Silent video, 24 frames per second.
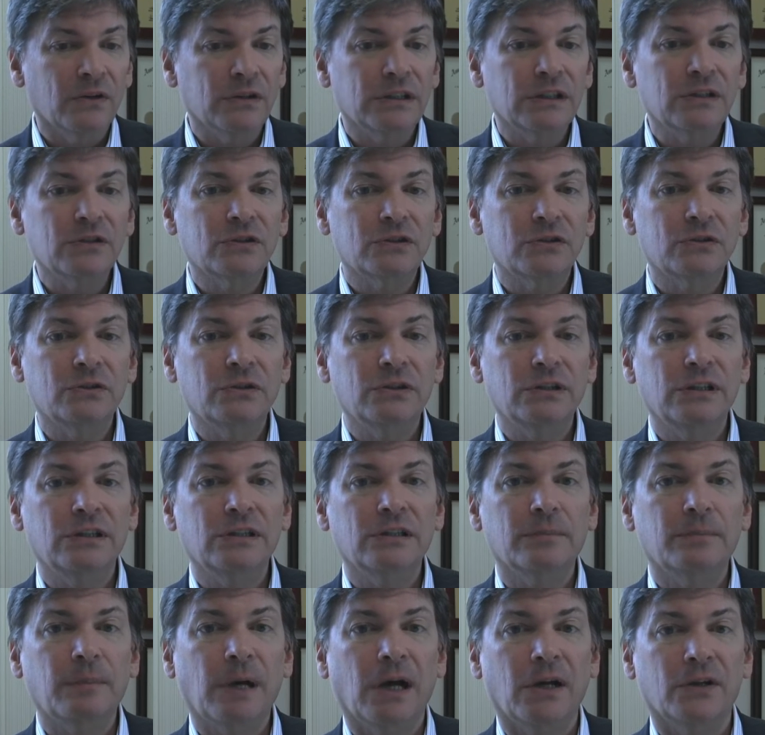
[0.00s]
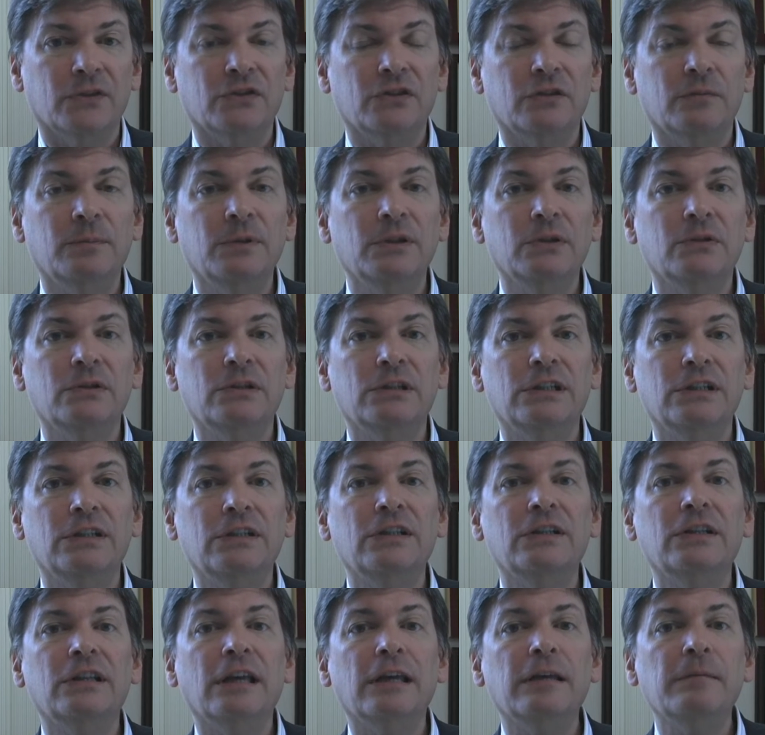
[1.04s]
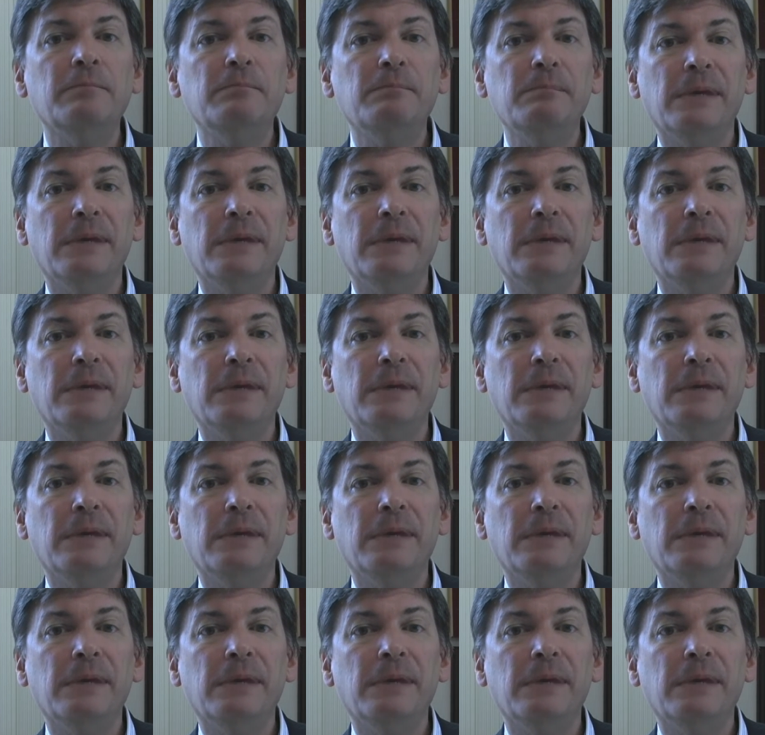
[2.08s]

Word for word: including the possibility that they